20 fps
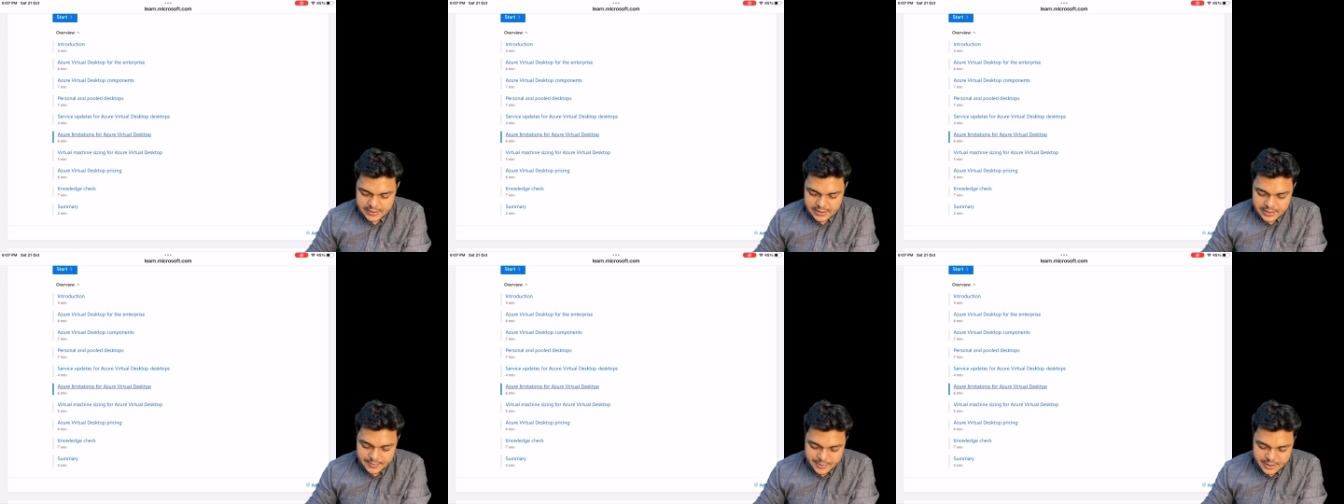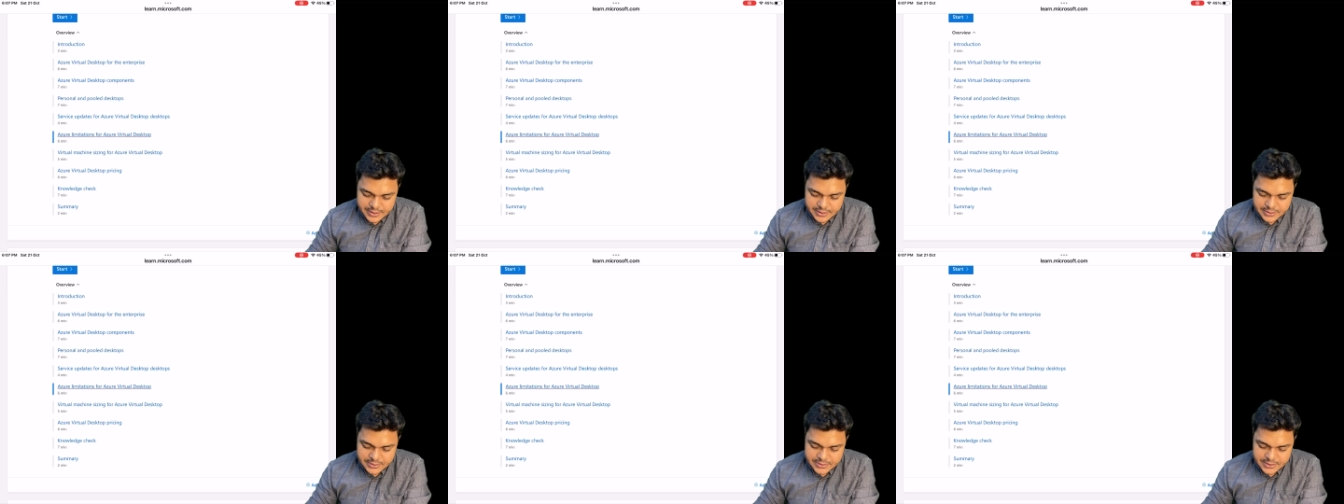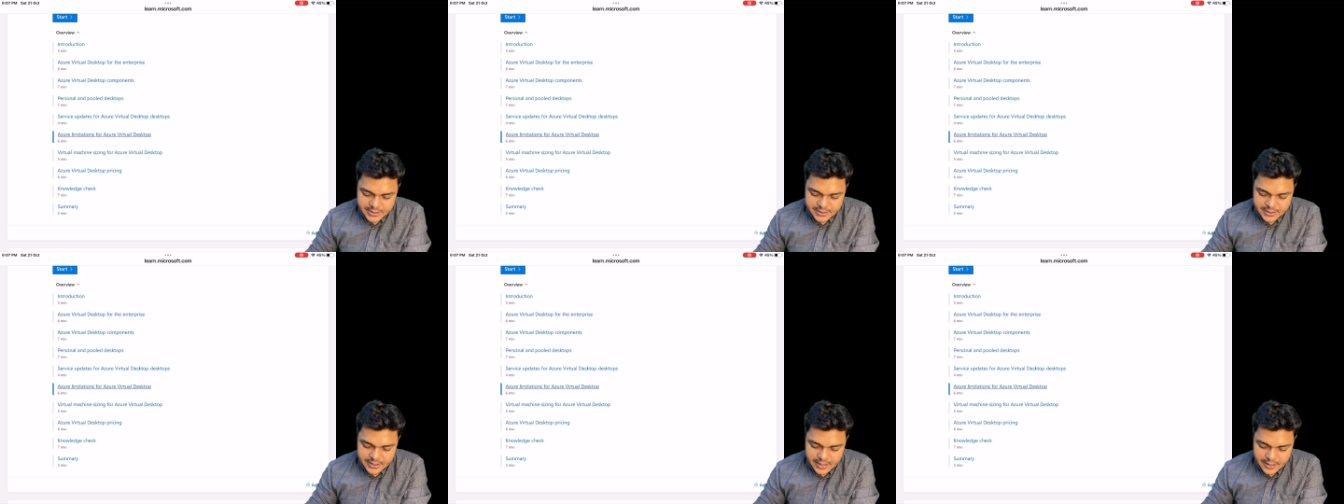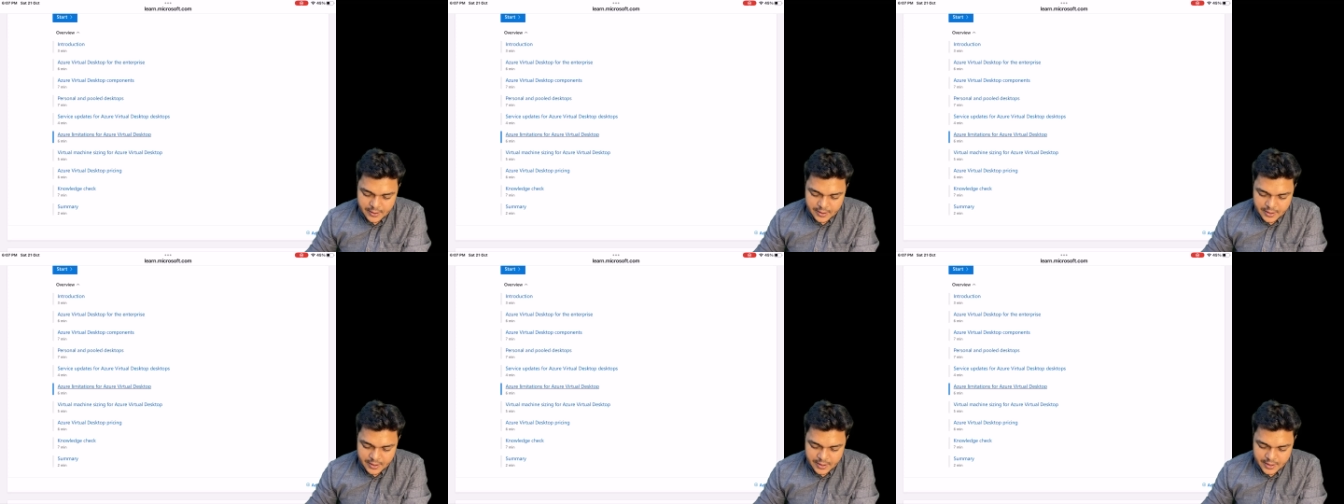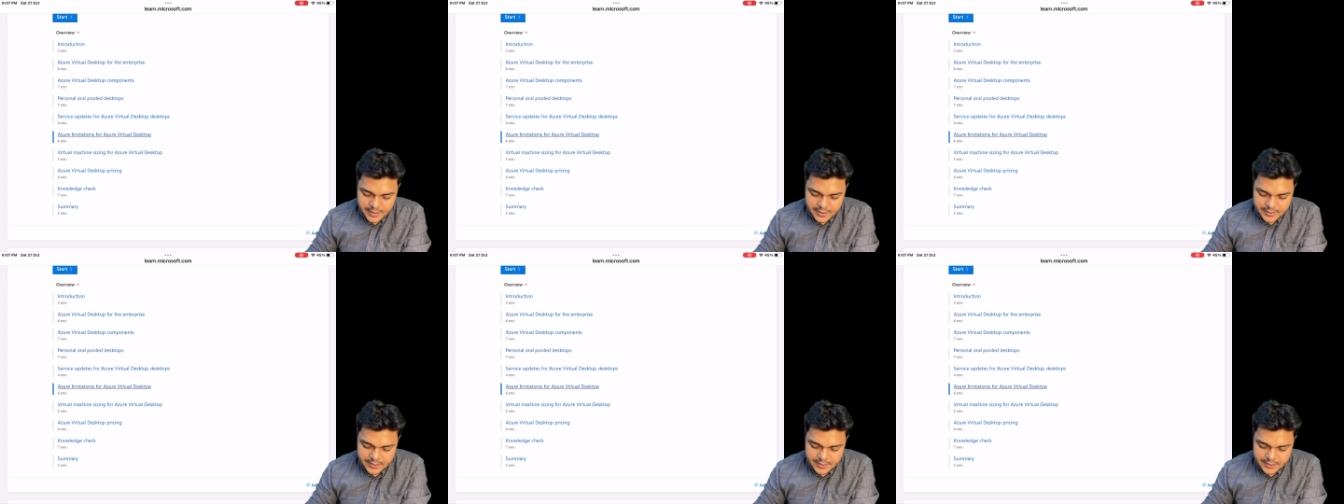limitation
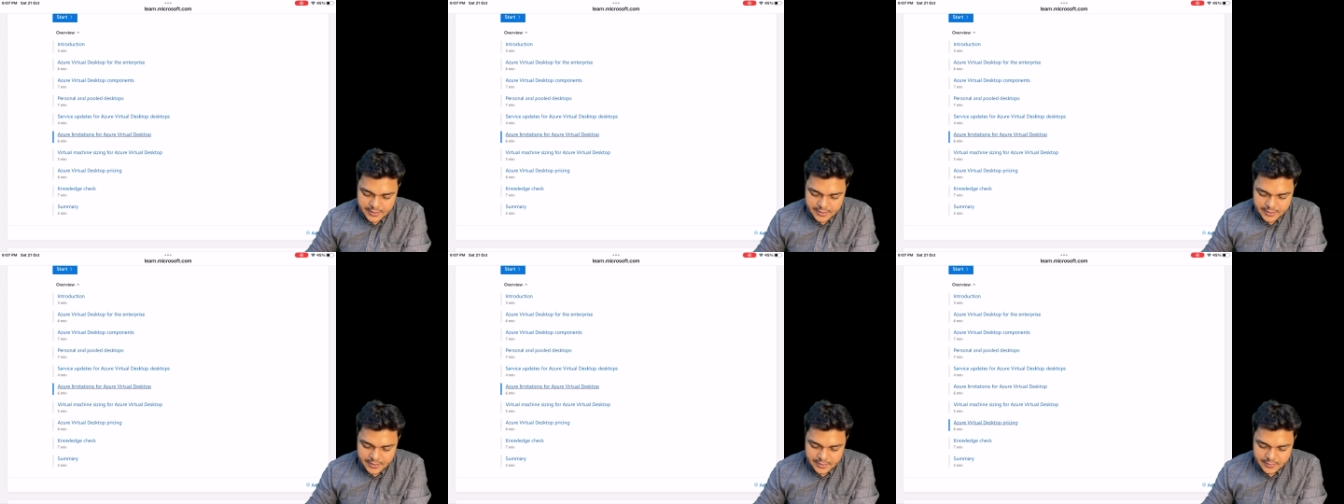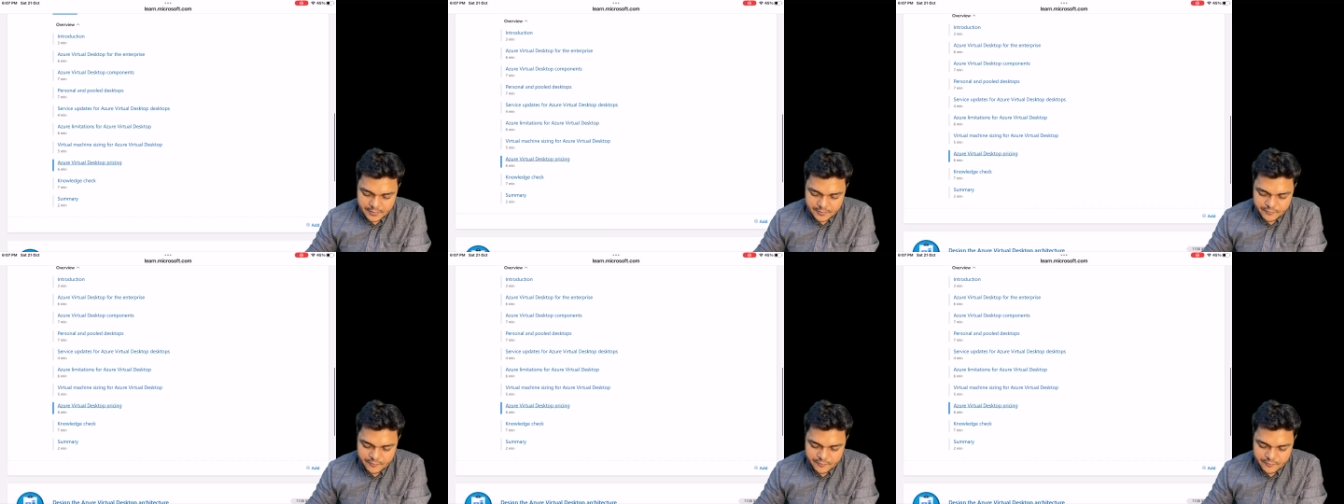and uh,